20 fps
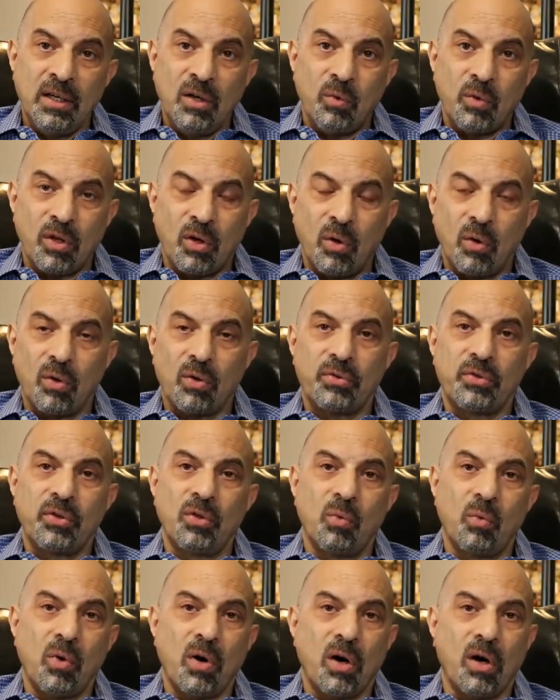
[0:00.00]
with holes in
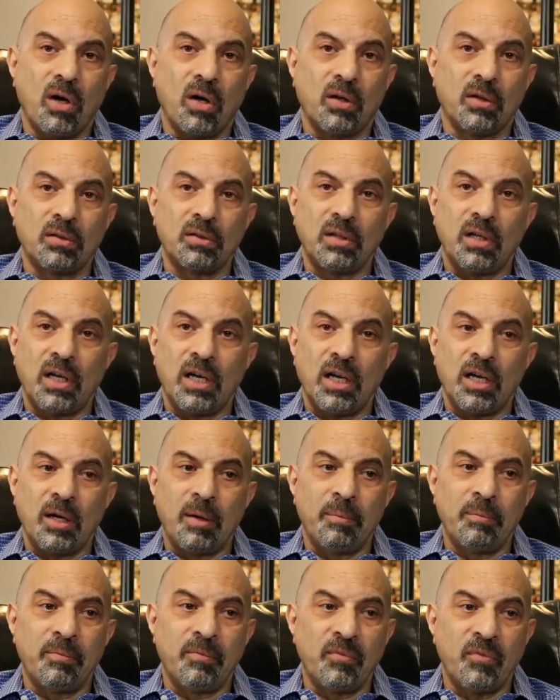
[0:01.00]
the
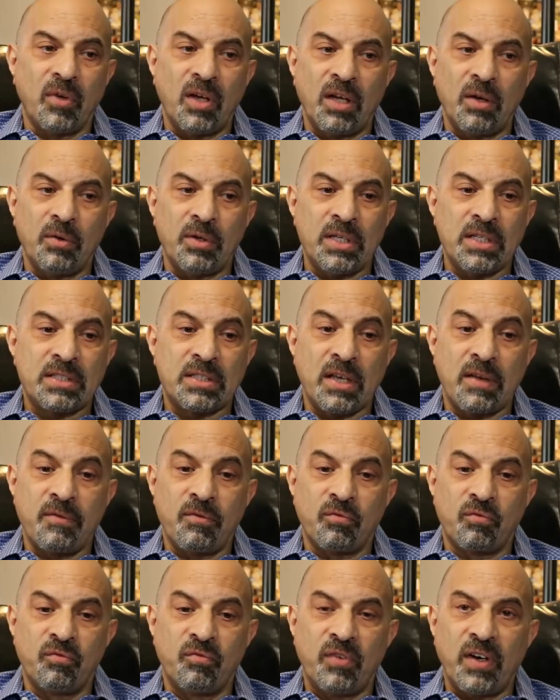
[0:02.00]
wall. It's a
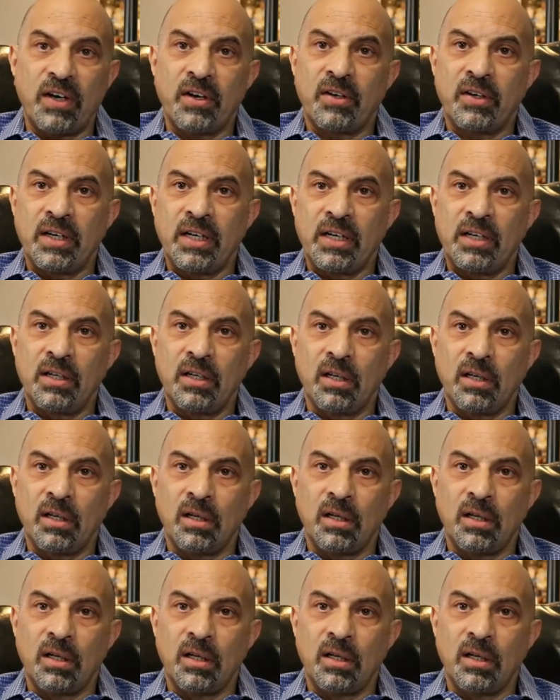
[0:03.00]
very